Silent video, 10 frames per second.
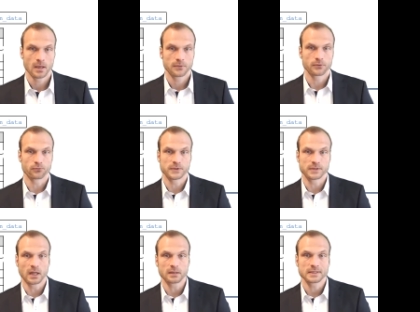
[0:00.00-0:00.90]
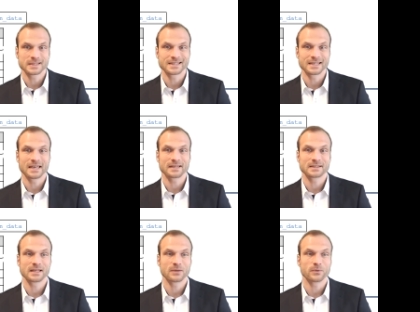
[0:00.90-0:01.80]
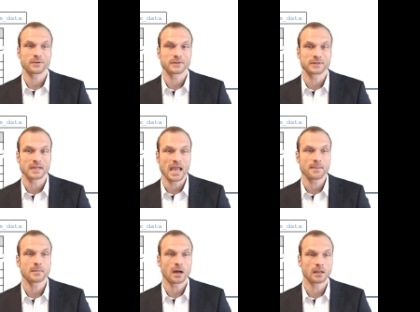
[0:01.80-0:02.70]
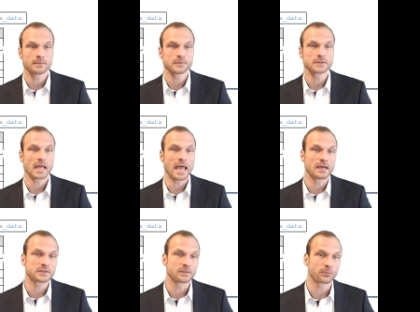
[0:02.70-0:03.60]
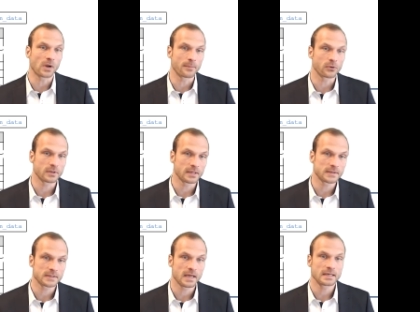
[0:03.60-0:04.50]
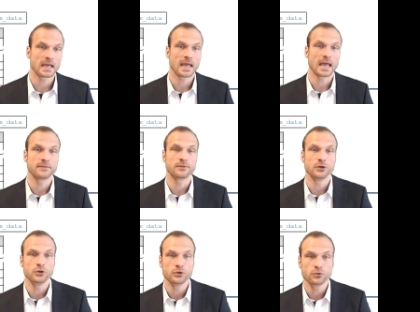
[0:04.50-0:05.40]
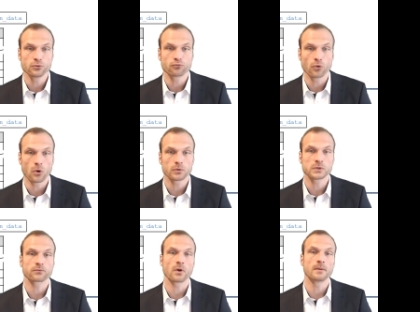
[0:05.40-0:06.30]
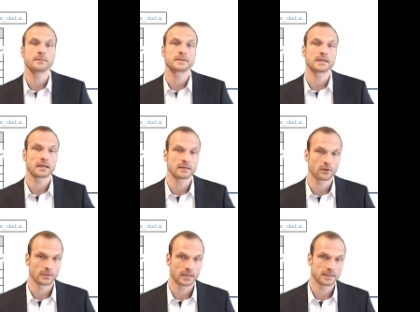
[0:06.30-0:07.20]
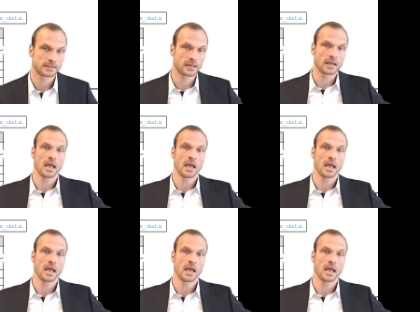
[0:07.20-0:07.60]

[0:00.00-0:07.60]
The result is a data set with the same columns as the primary data set and the new rows from the secondary data set